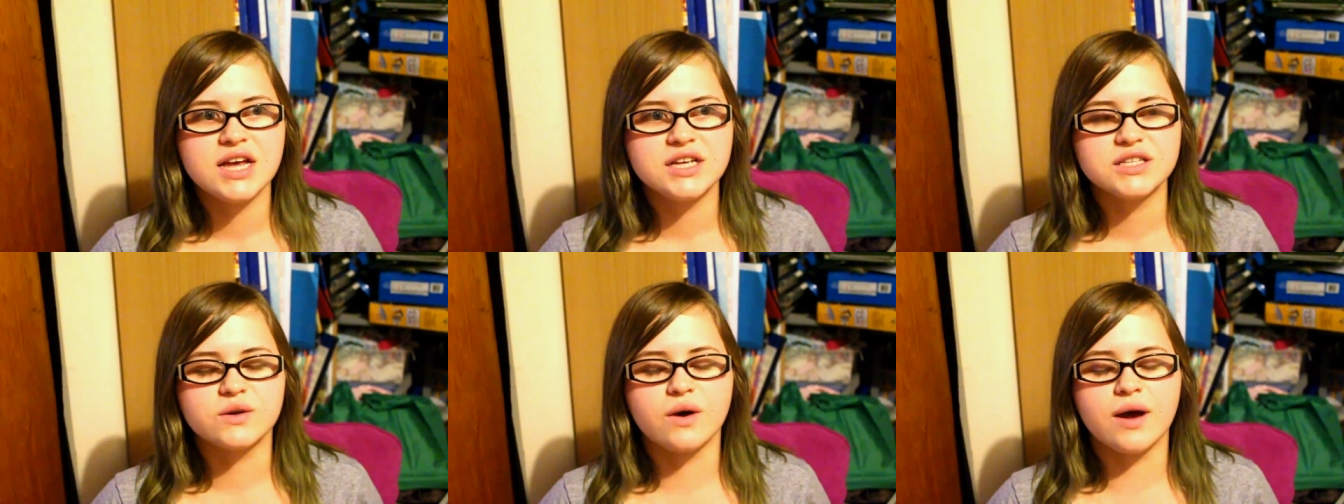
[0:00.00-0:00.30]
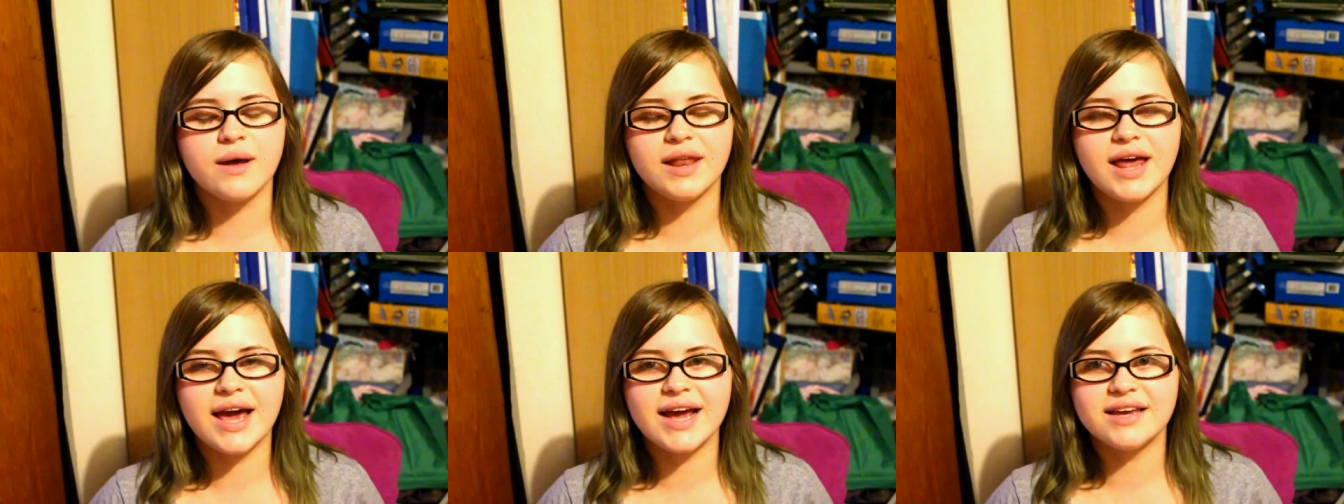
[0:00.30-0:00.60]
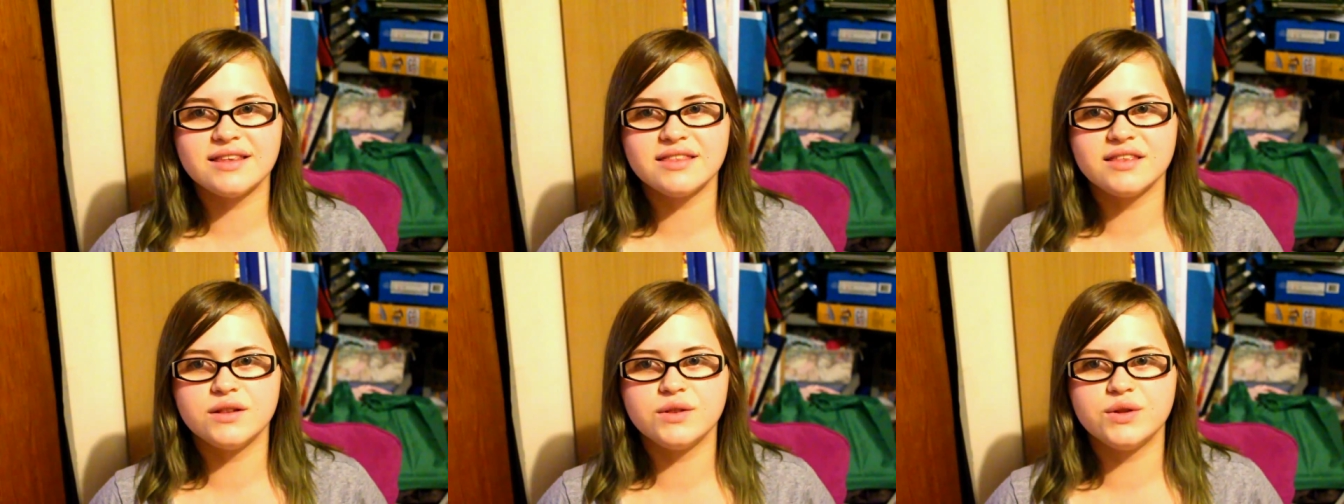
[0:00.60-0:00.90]
So I
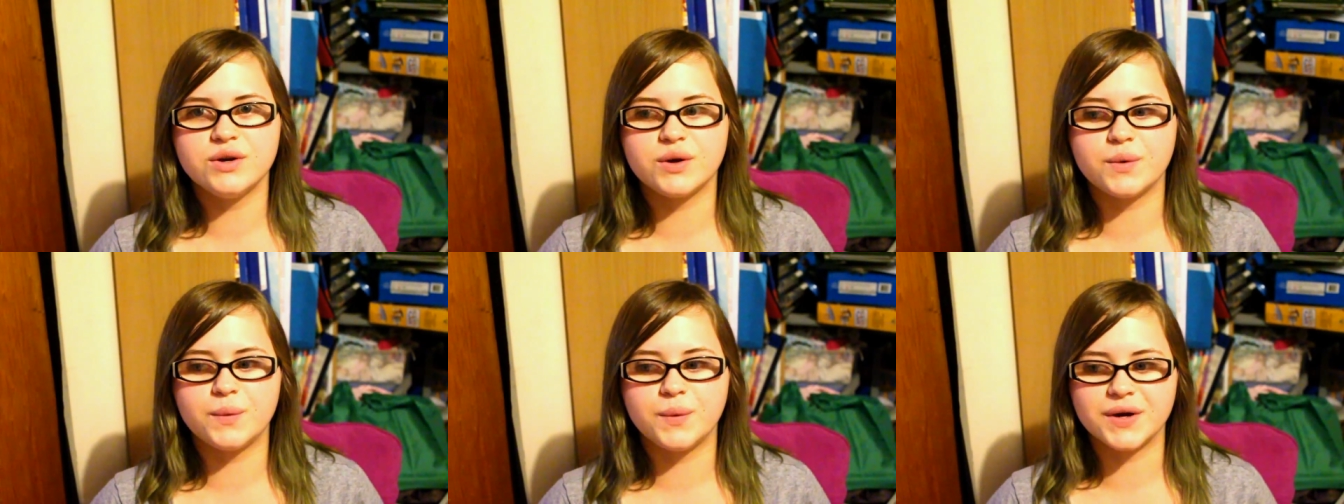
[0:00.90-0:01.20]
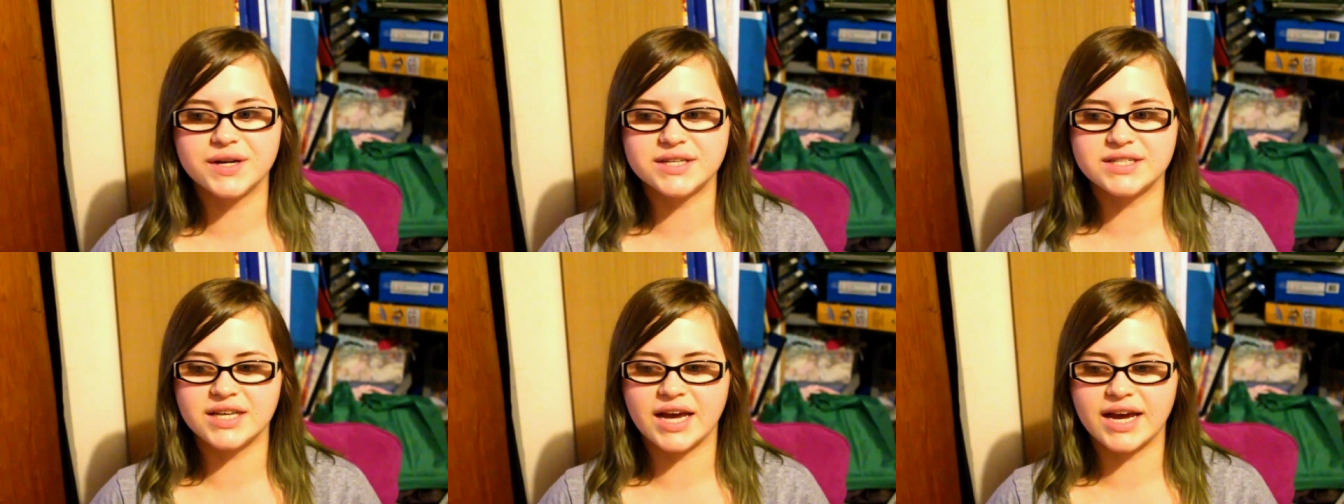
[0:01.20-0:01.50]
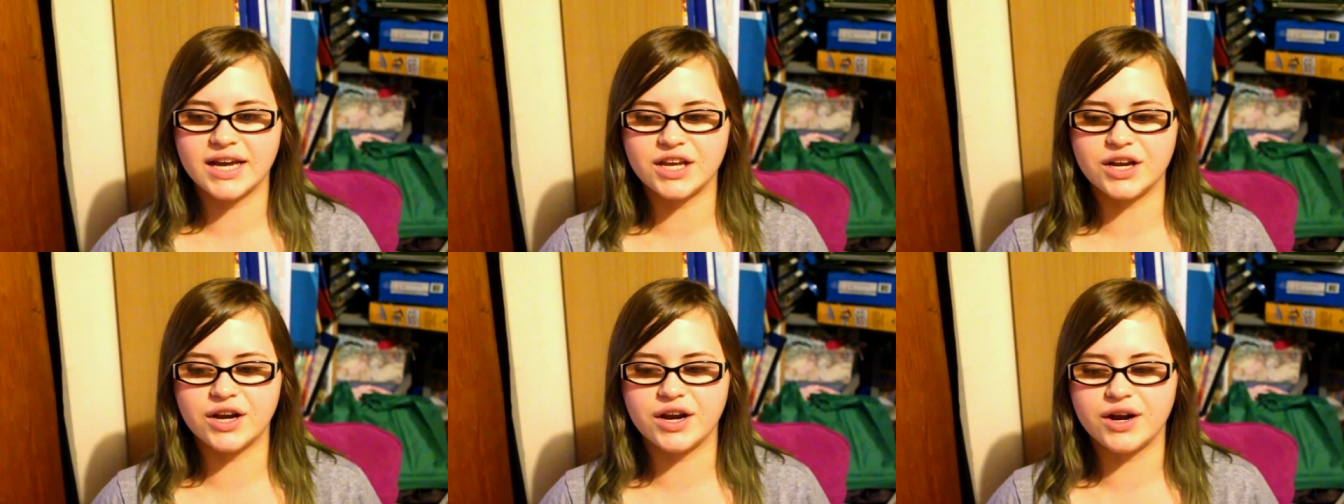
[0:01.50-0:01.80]
like the look where it's
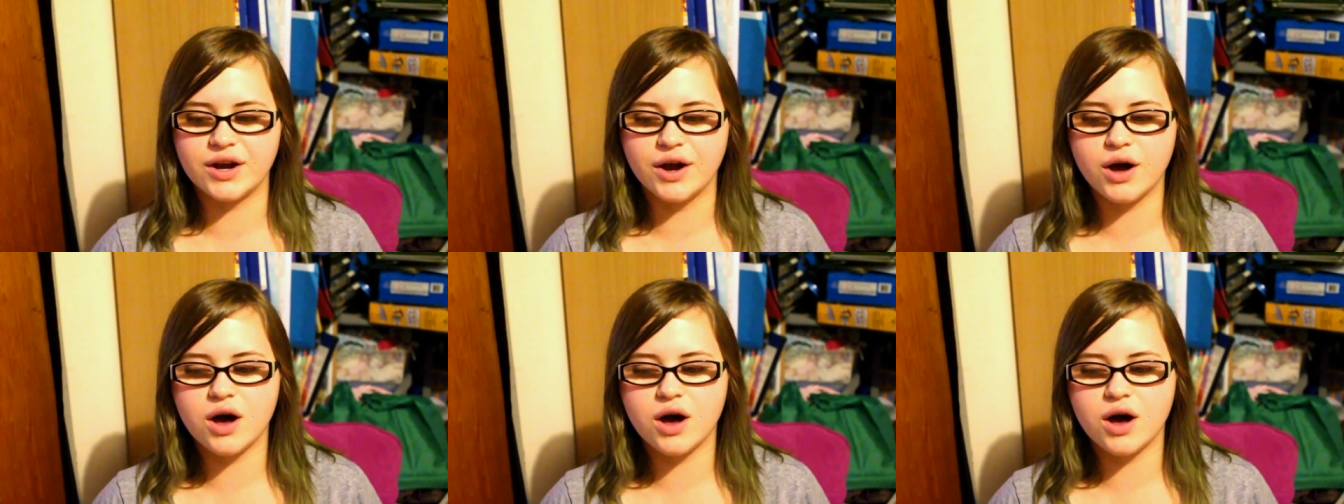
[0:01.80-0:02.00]
like, you know,